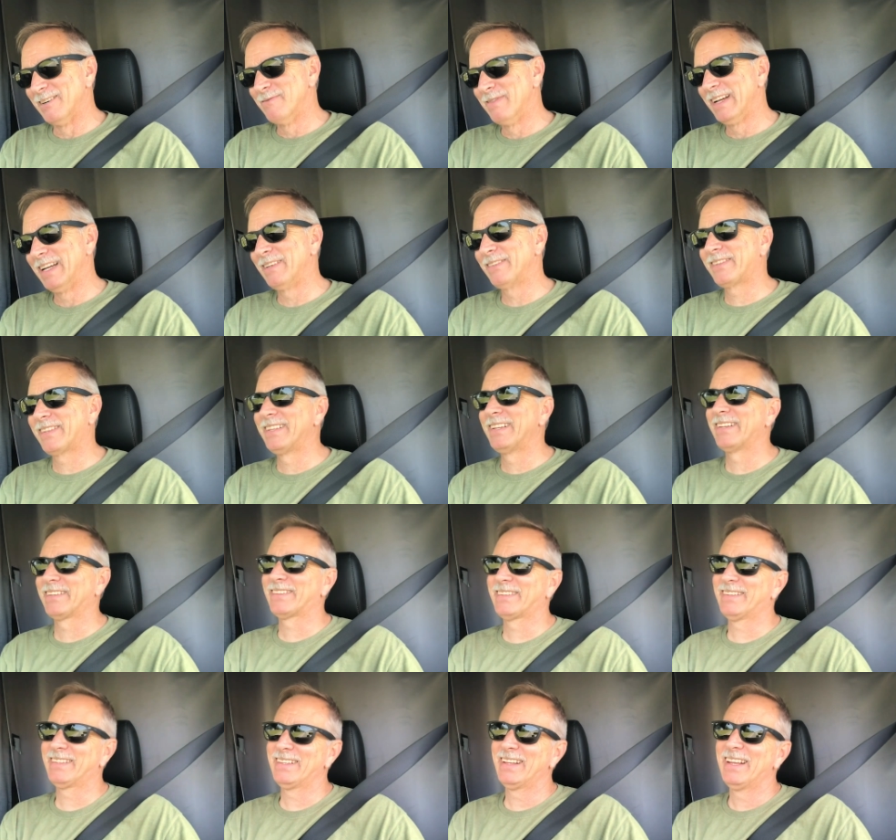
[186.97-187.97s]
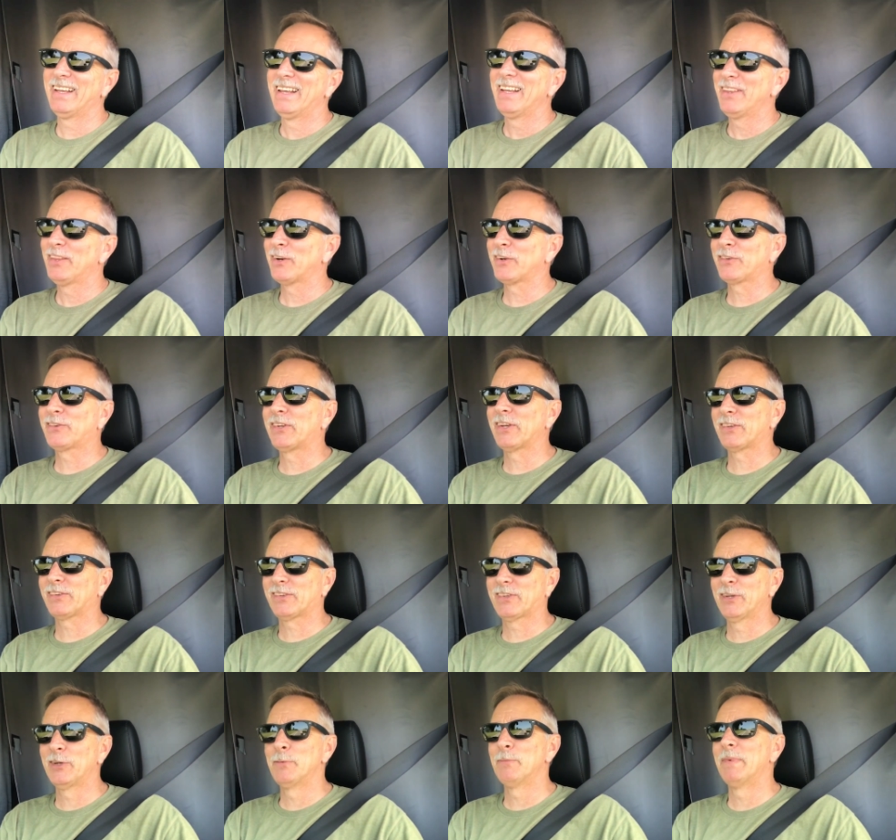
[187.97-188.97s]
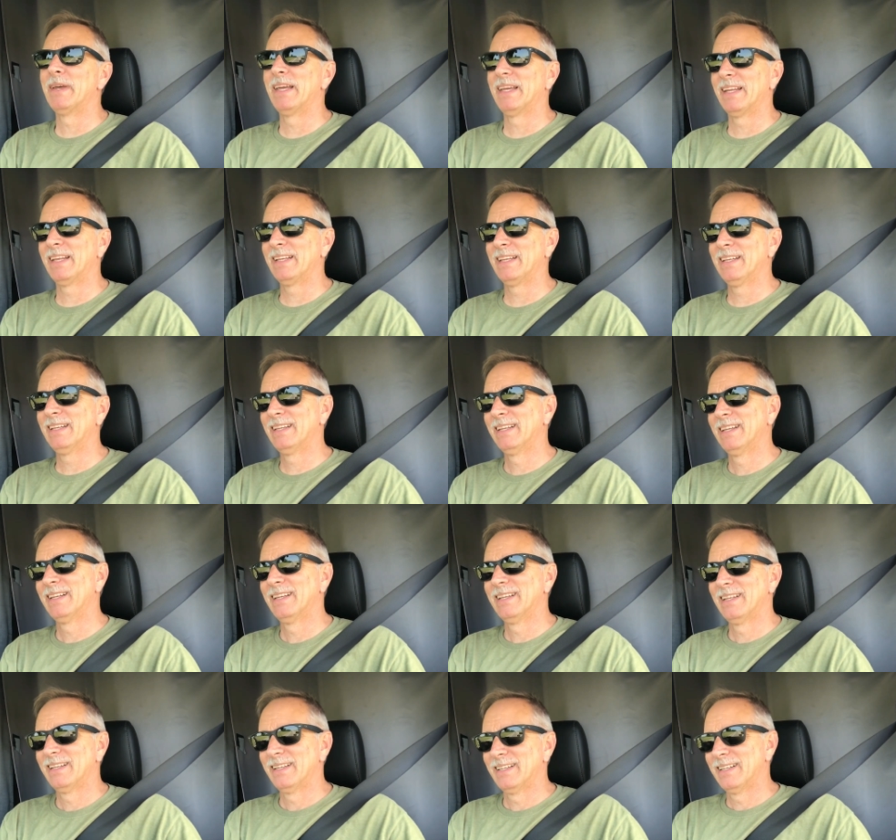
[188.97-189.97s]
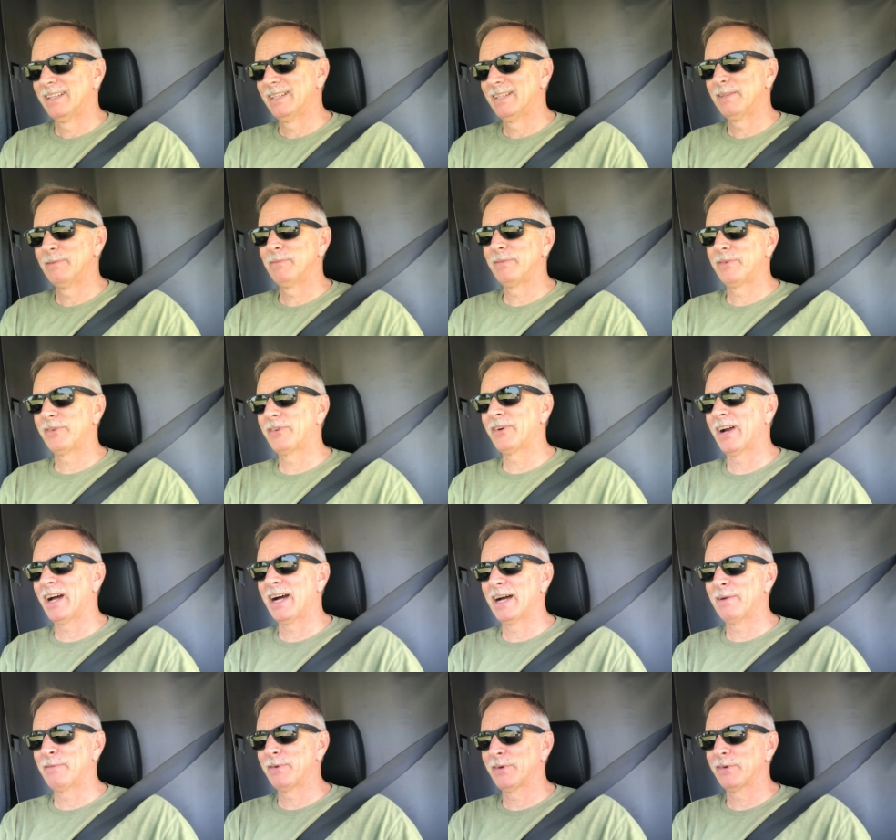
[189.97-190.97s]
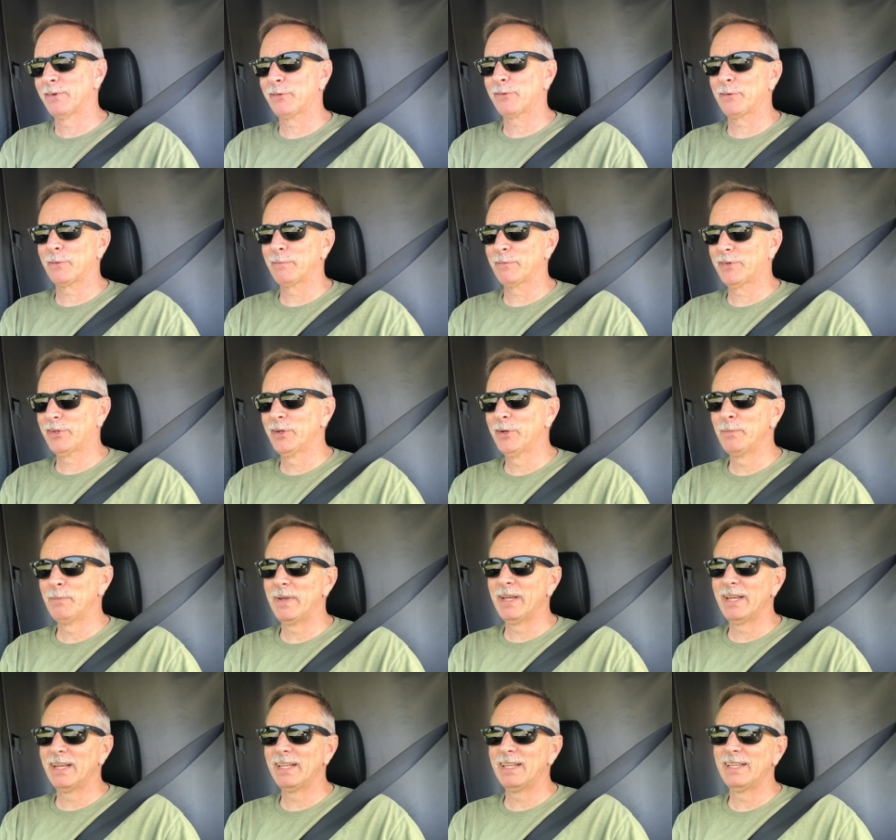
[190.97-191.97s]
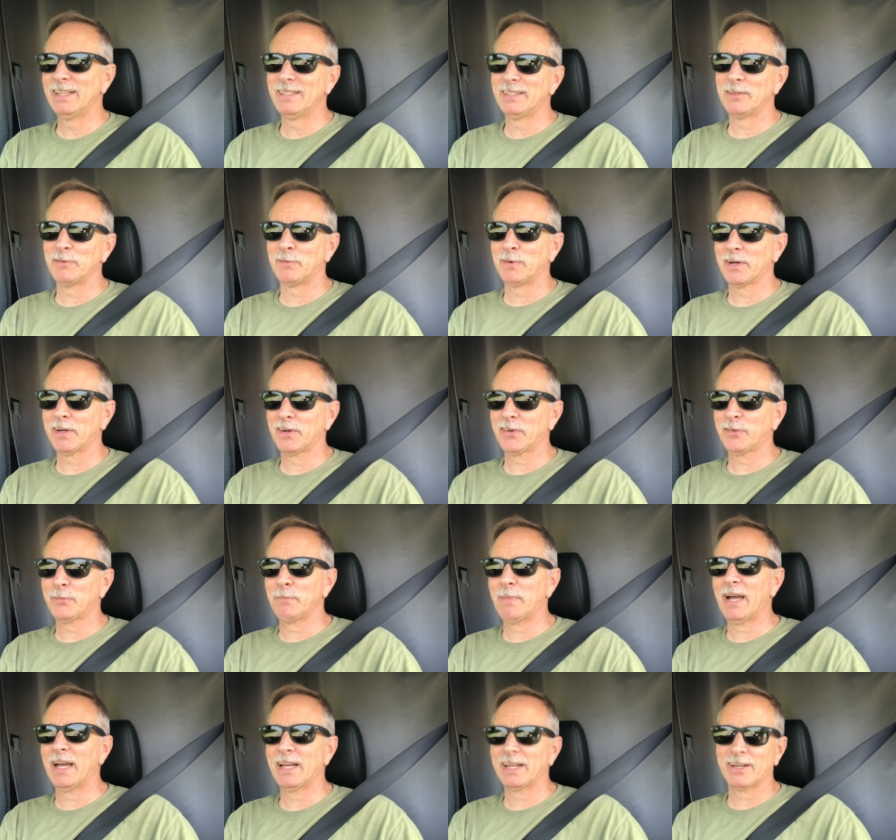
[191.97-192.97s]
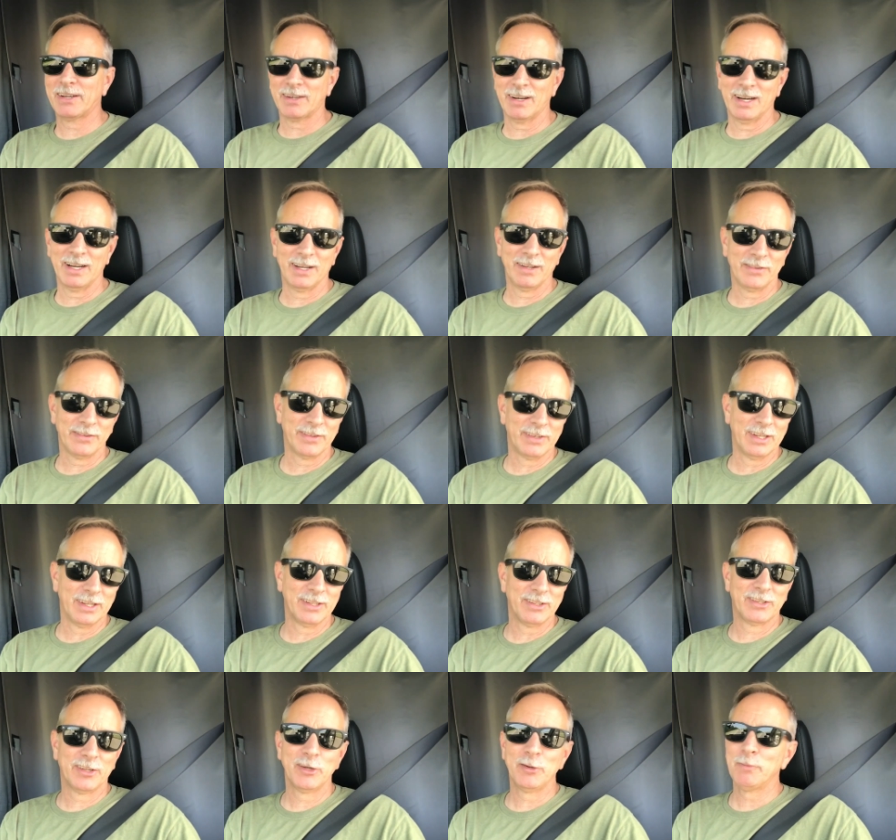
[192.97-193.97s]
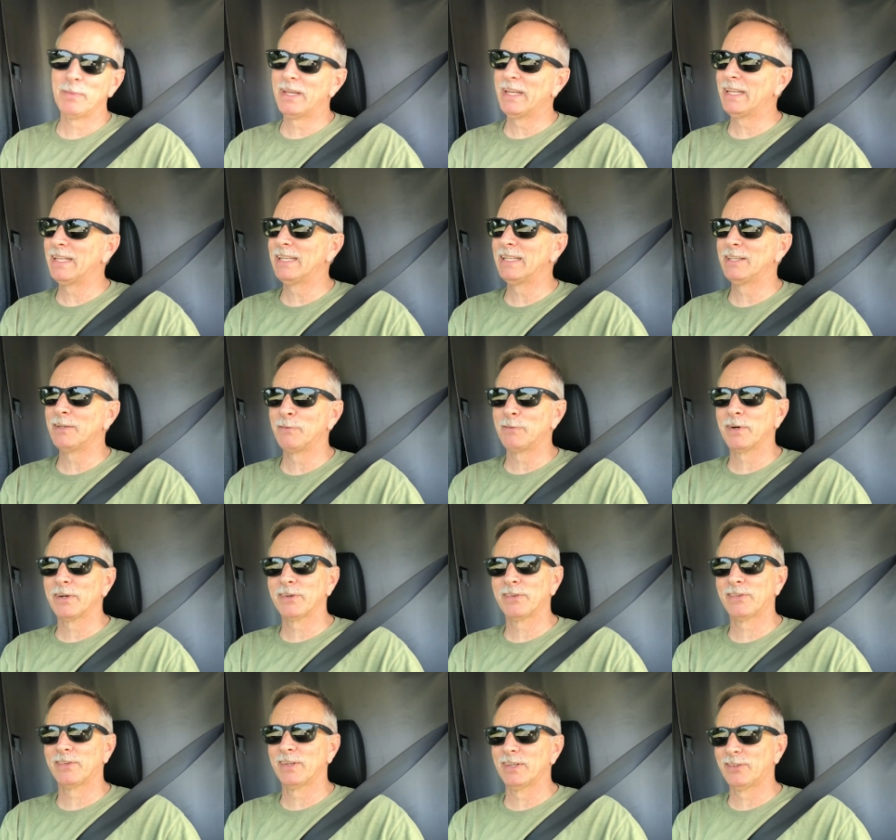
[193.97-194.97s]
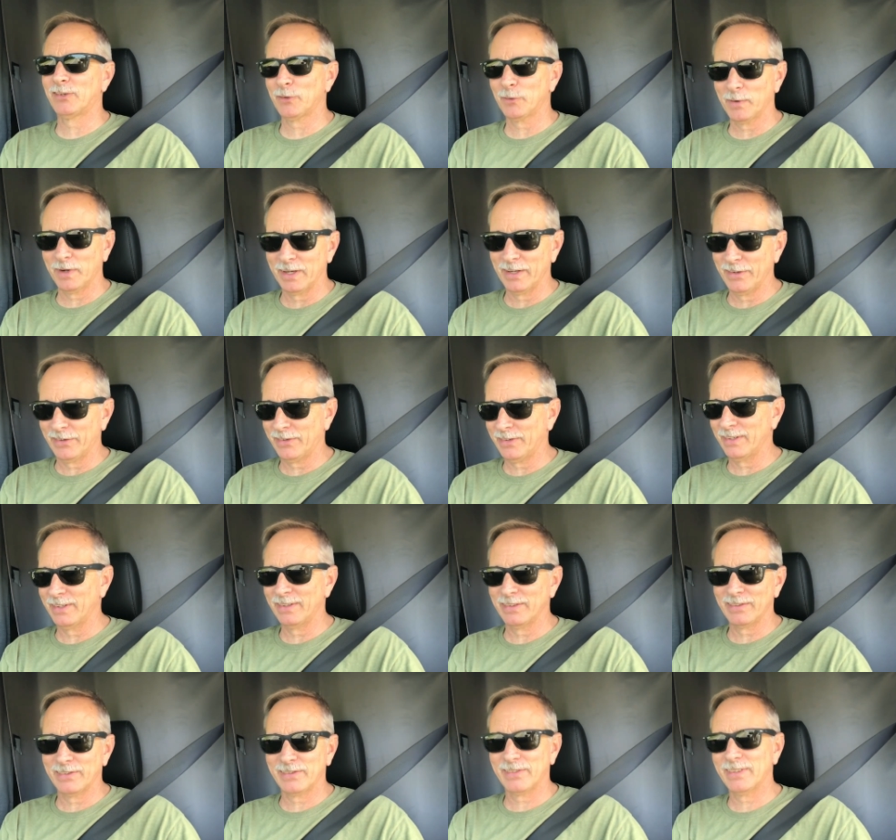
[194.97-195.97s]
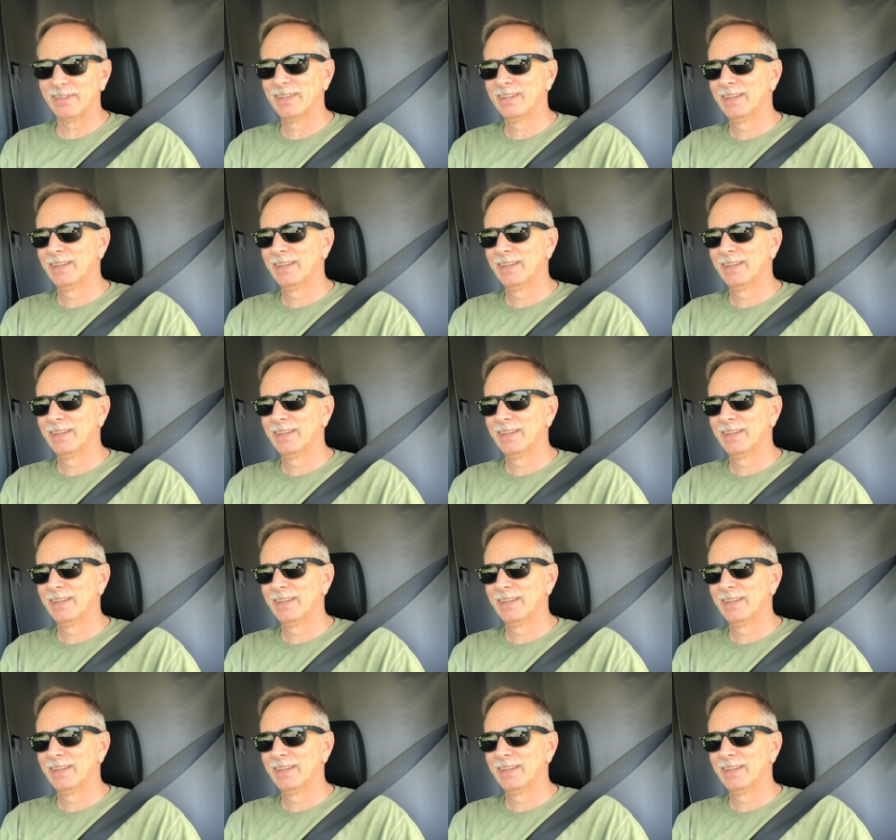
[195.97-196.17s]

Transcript: It's just, there's just too many drivers from too many diverse backgrounds and in too many diverse situations,